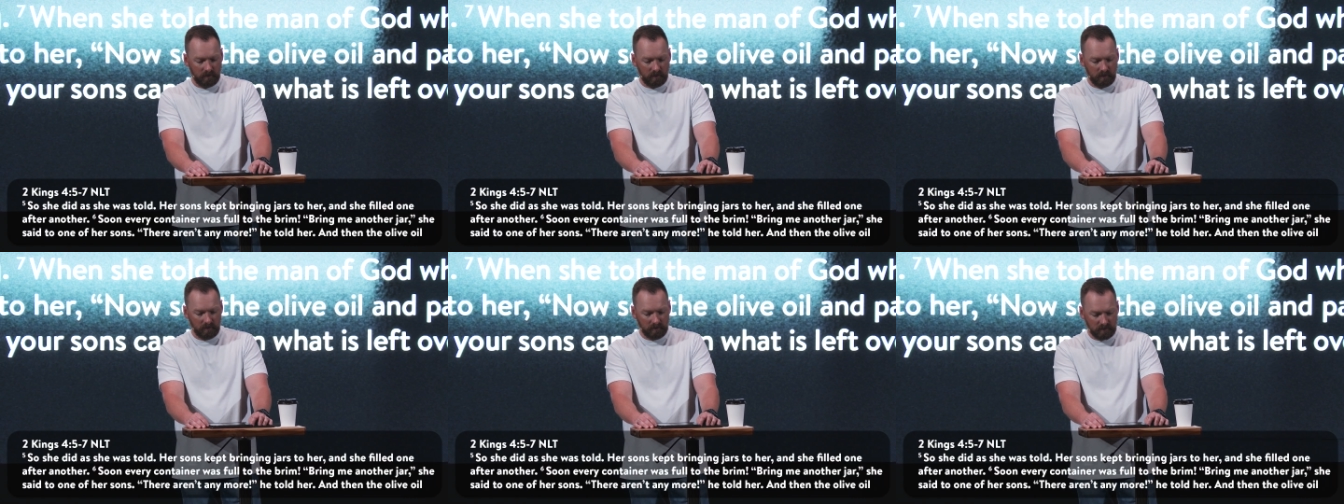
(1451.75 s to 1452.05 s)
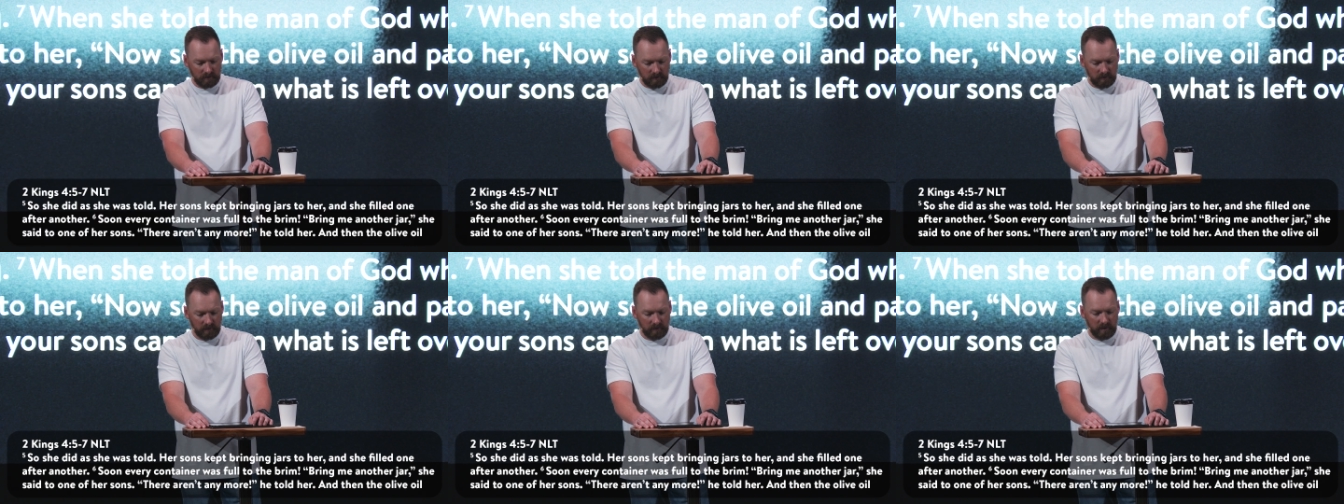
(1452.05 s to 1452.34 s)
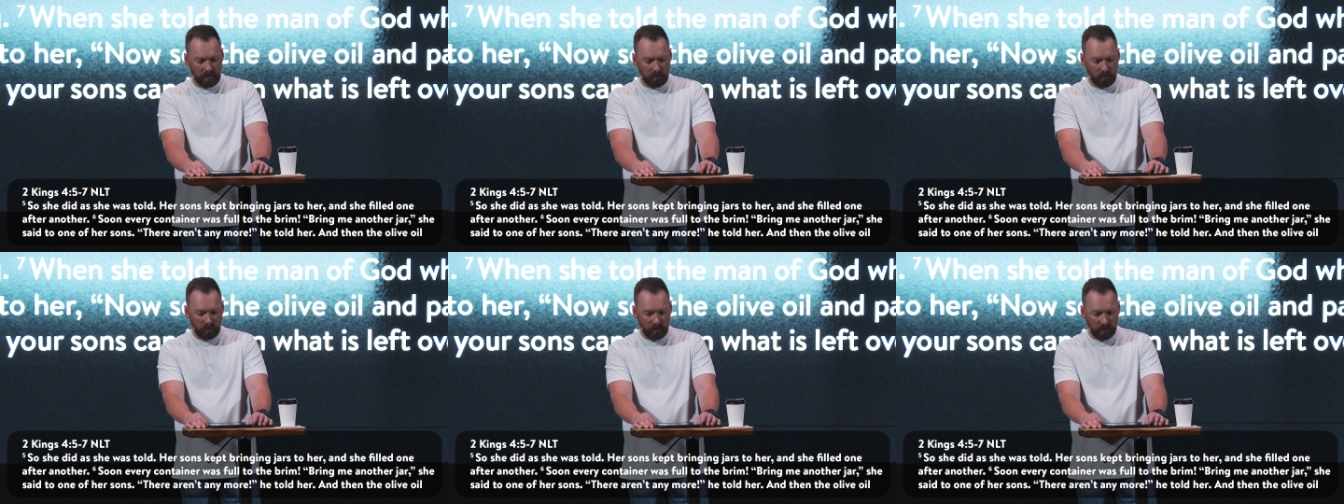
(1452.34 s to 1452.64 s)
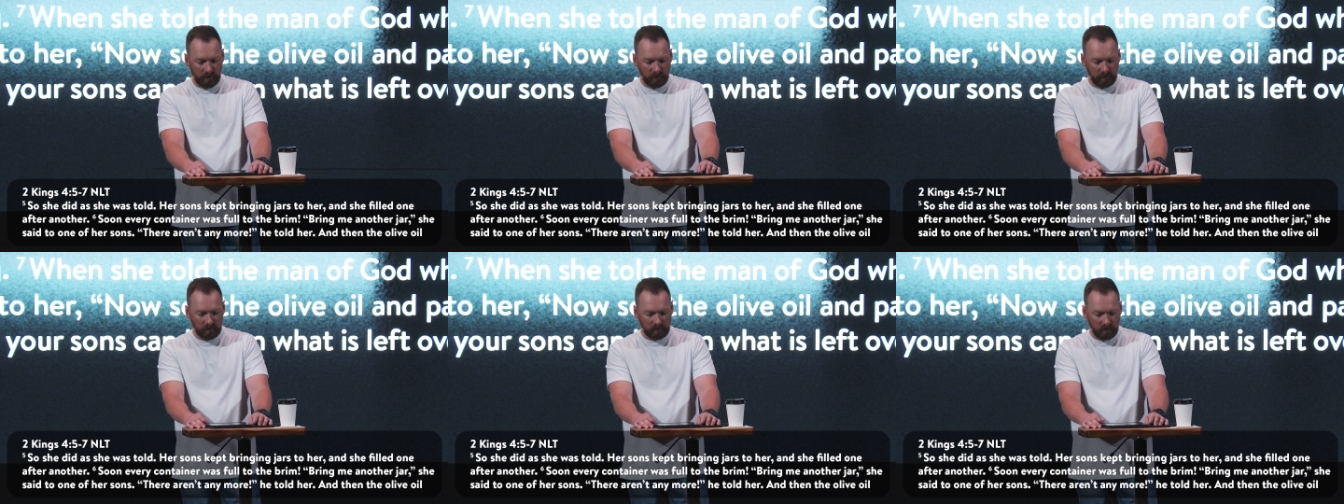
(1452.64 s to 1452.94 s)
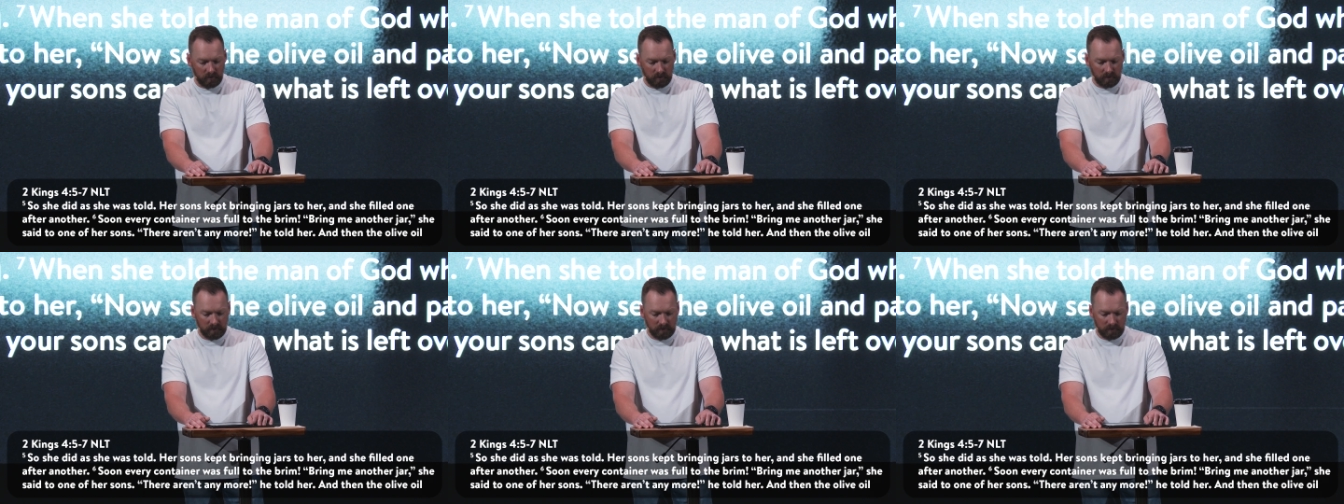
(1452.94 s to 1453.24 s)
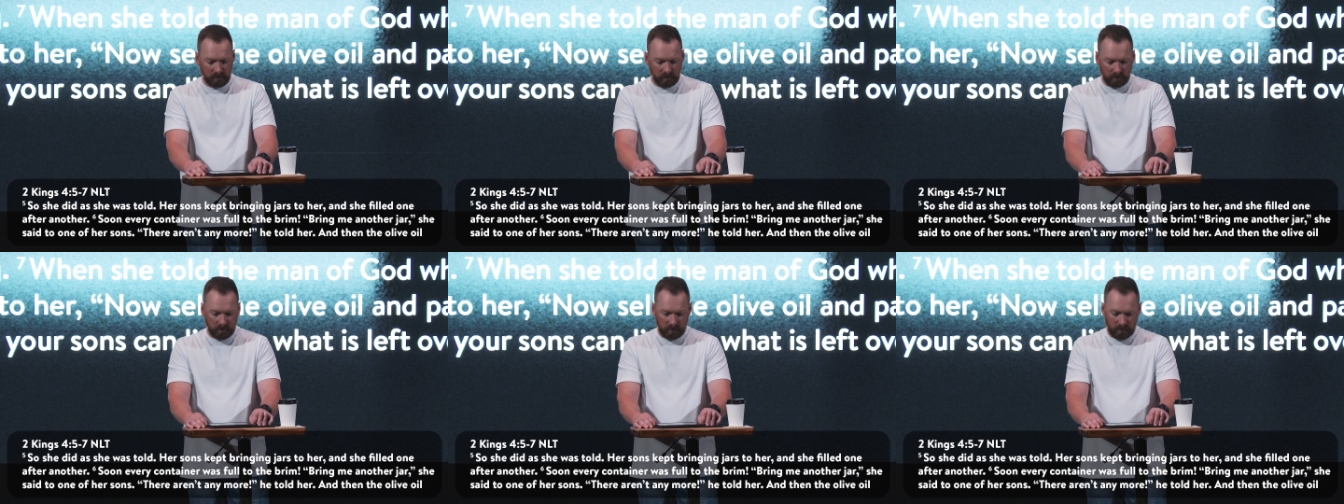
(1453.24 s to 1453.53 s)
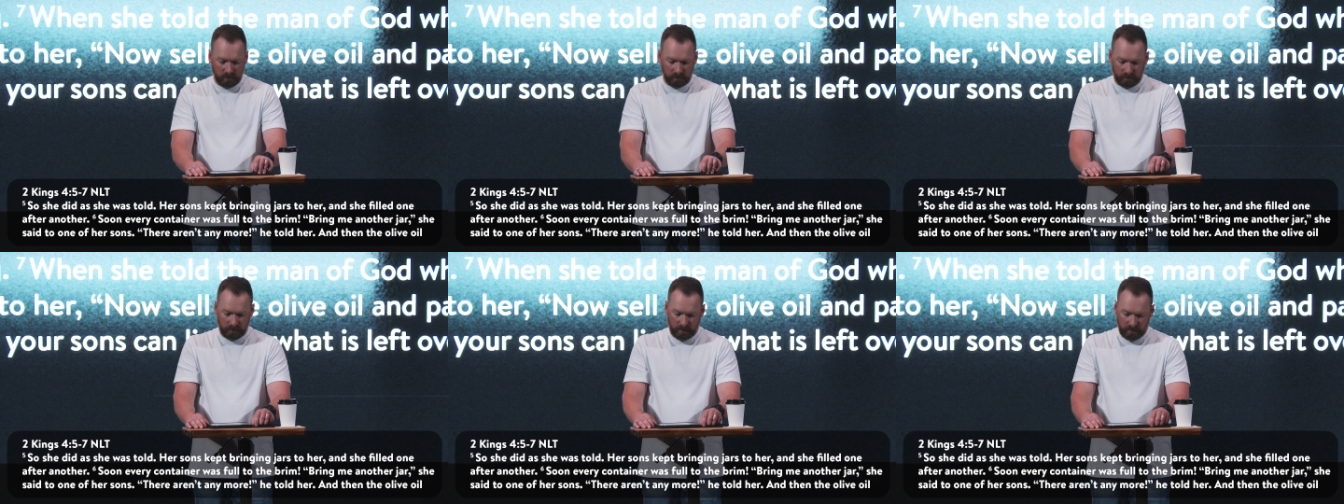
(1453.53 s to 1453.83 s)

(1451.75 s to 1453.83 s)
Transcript: Her son kept bringing jars to her,